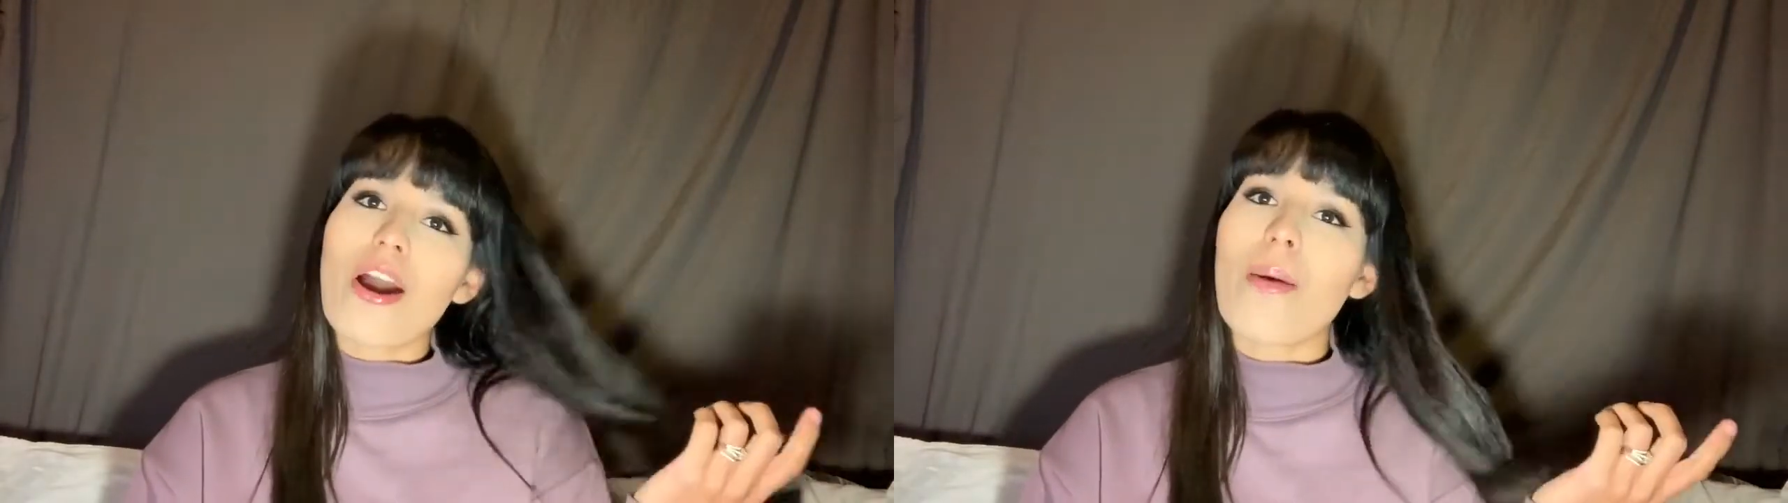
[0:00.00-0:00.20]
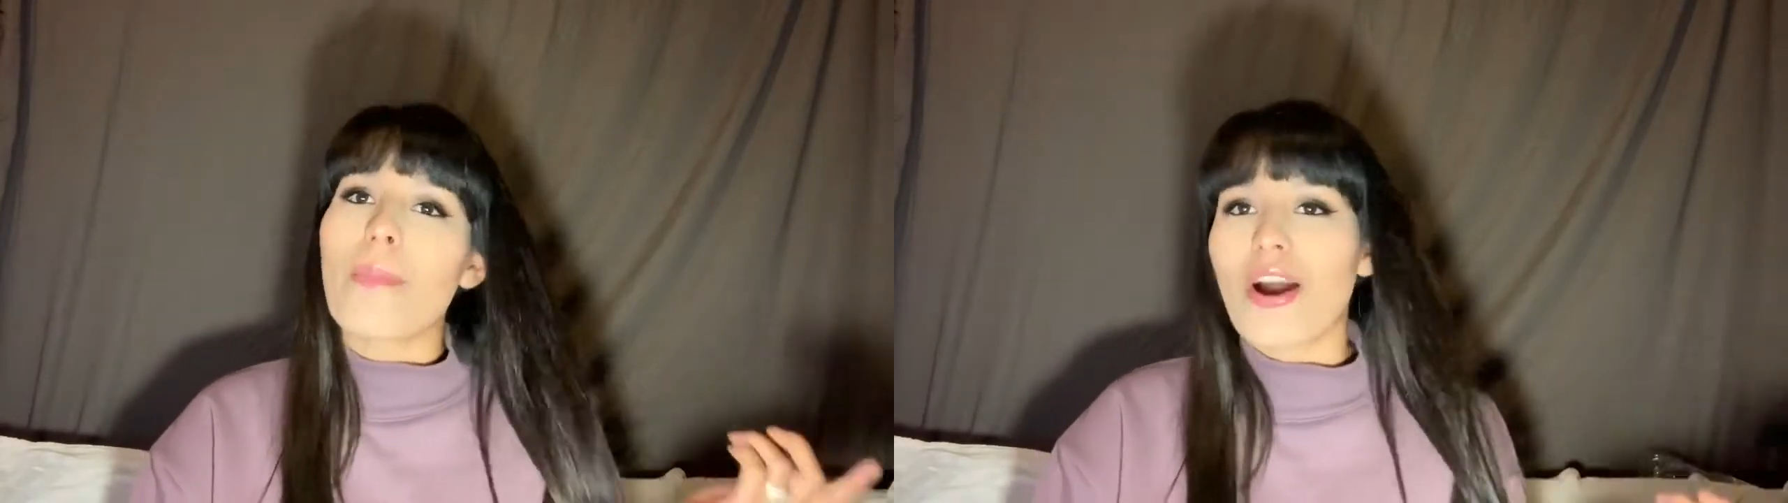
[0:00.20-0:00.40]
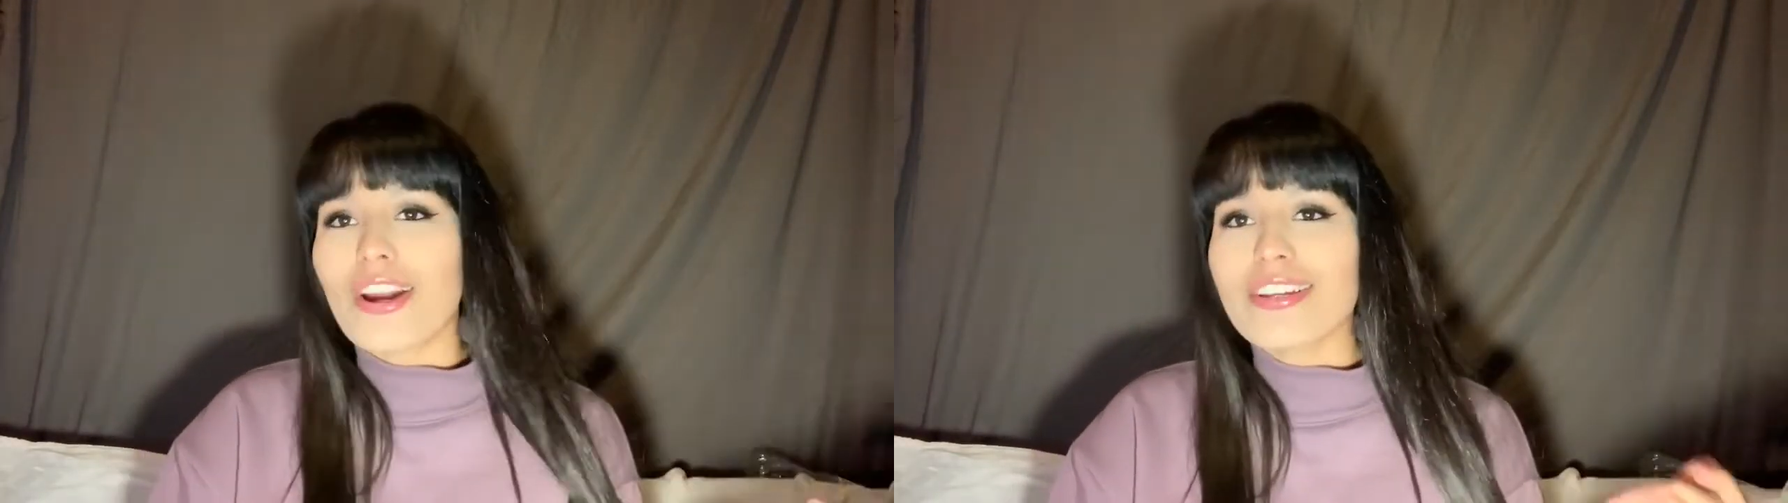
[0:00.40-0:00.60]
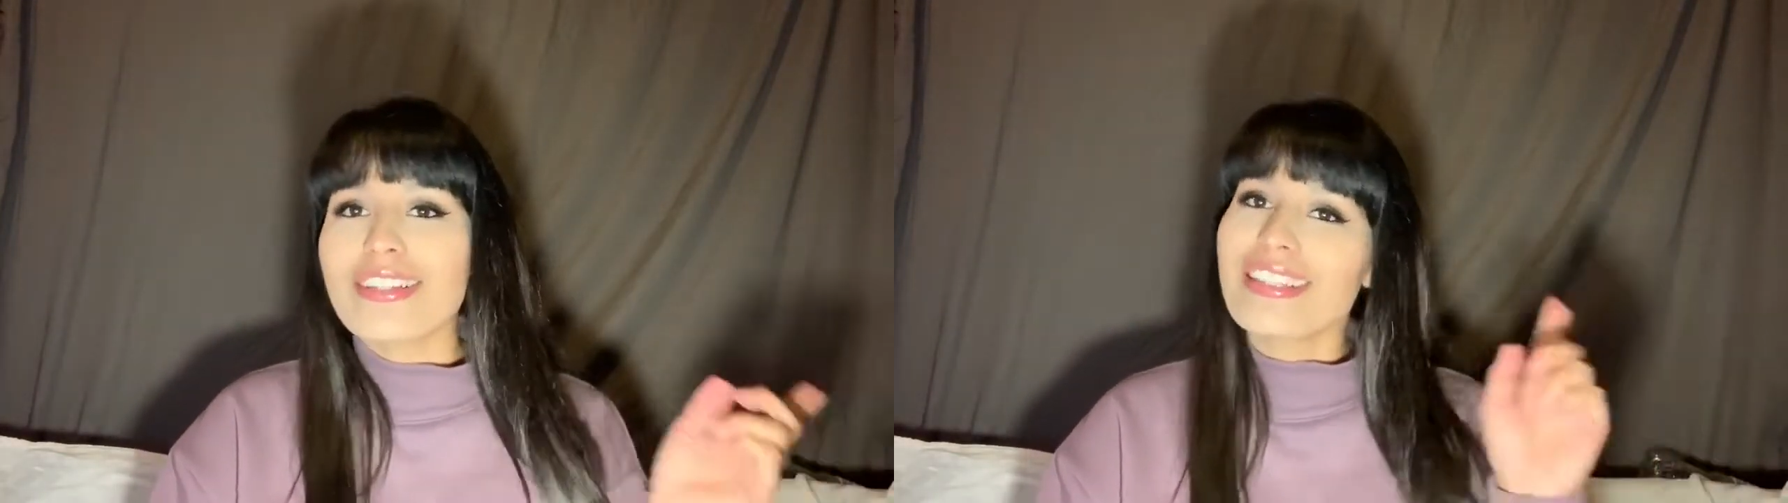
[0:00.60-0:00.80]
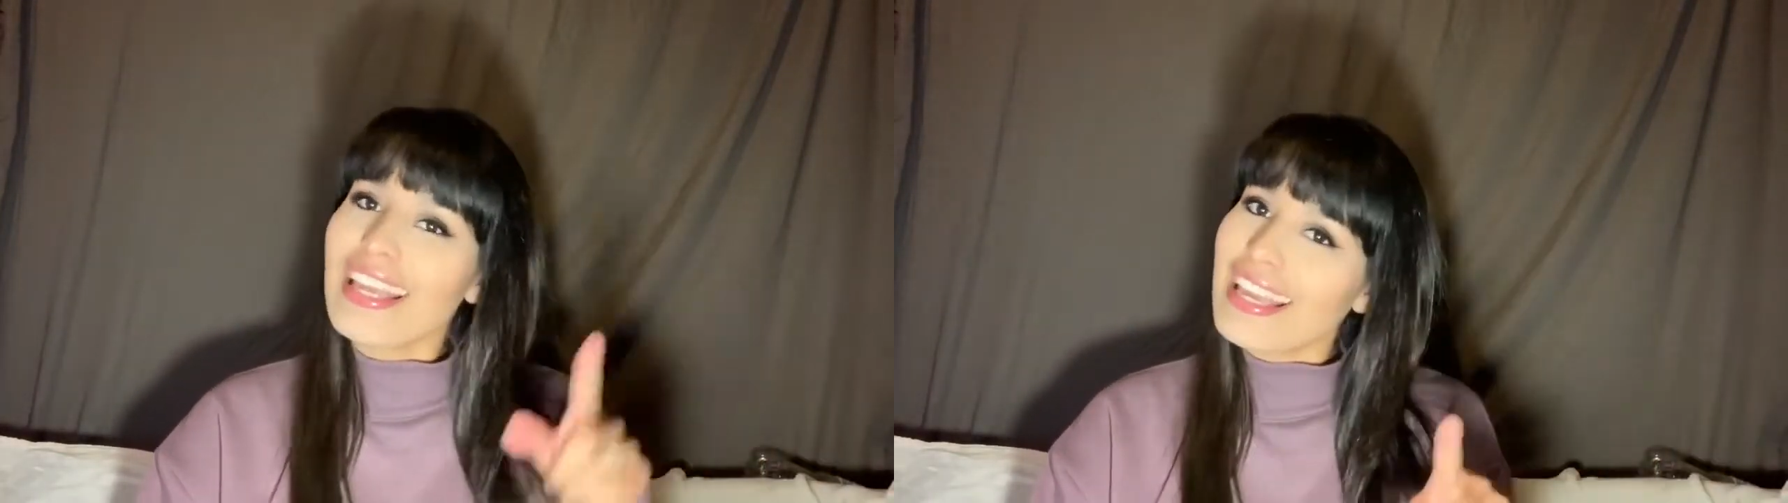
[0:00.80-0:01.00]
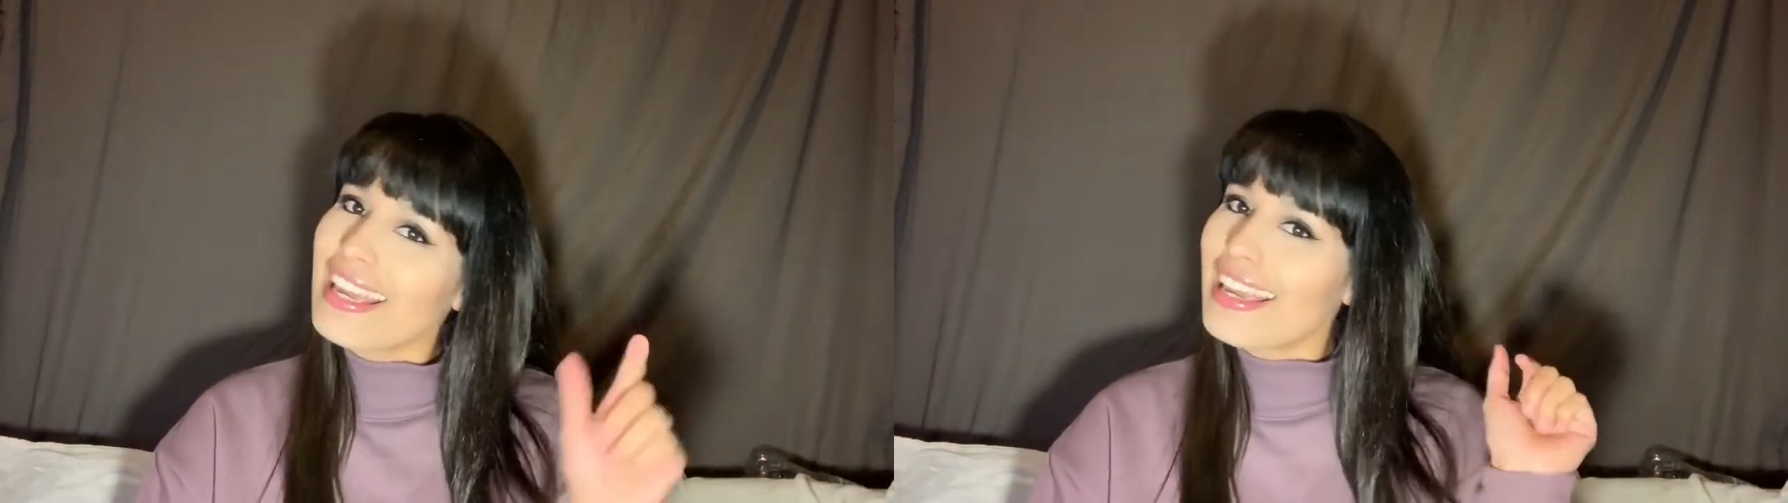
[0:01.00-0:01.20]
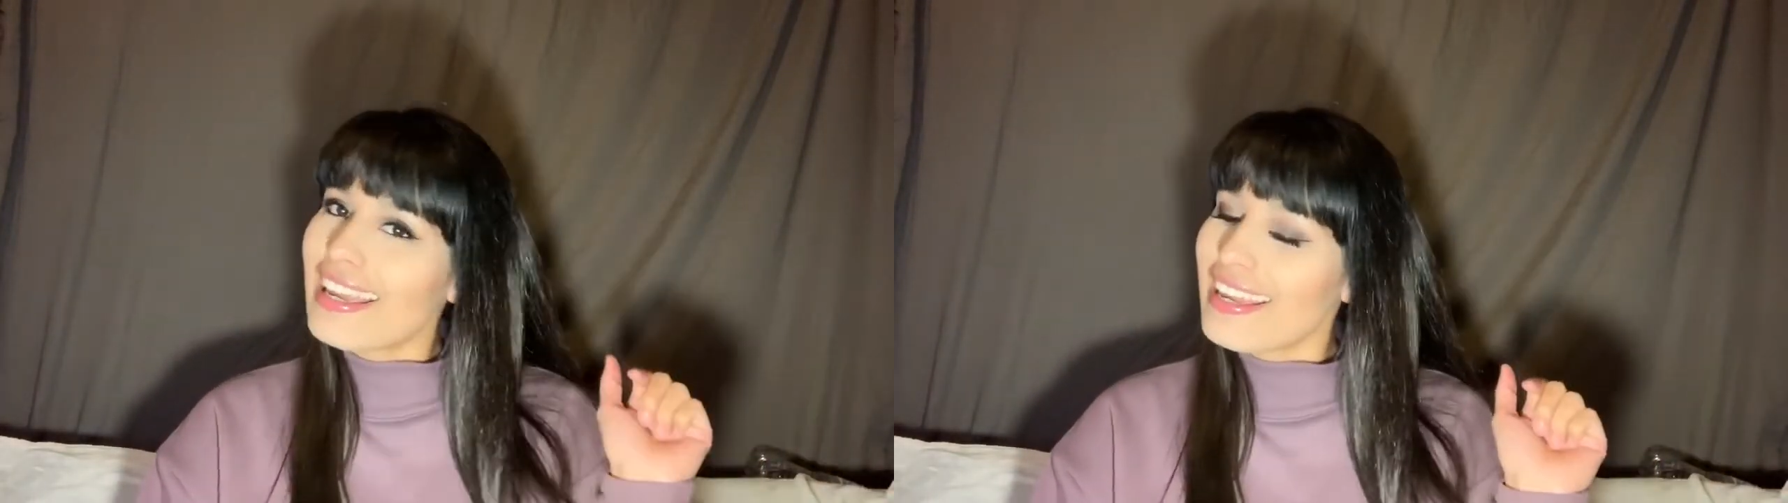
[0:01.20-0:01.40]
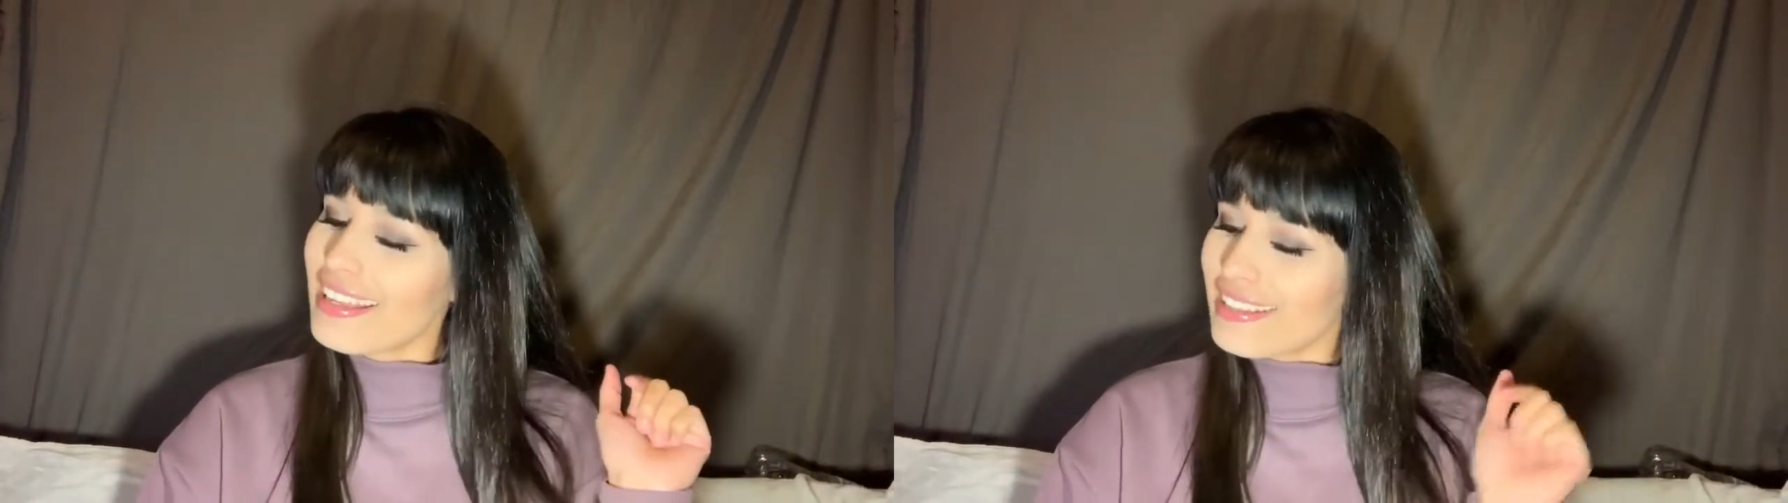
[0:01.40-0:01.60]
on March
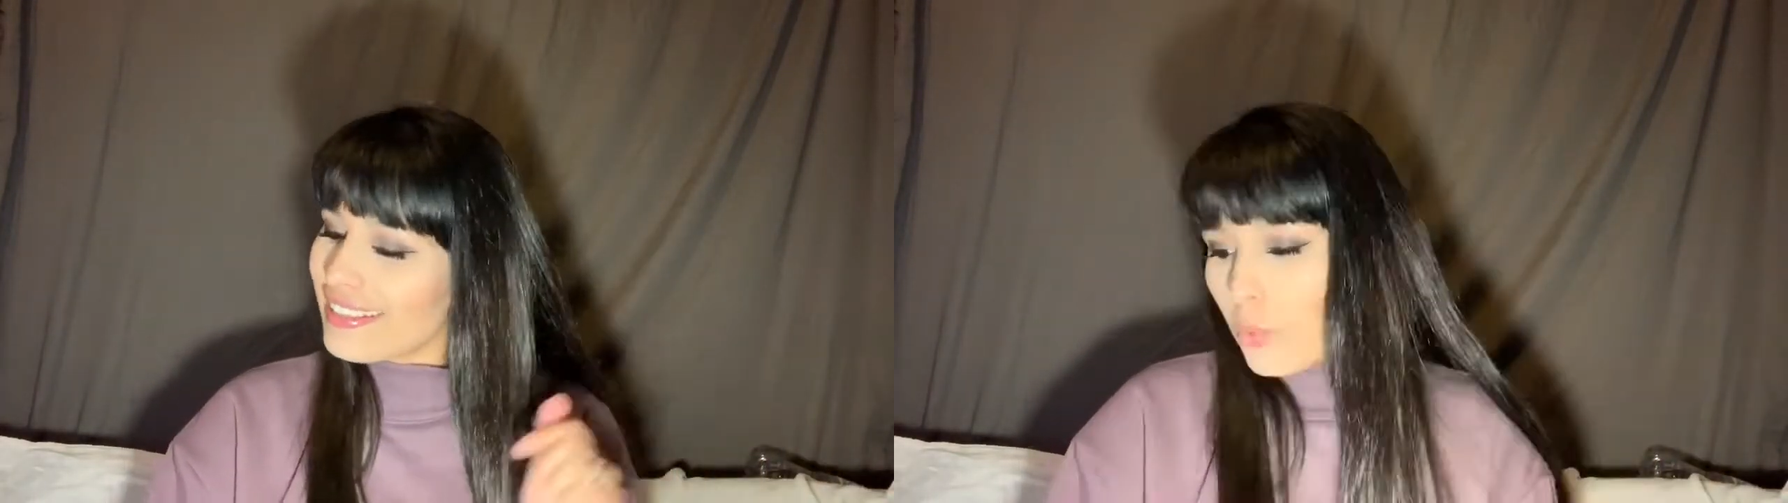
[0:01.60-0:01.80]
6th.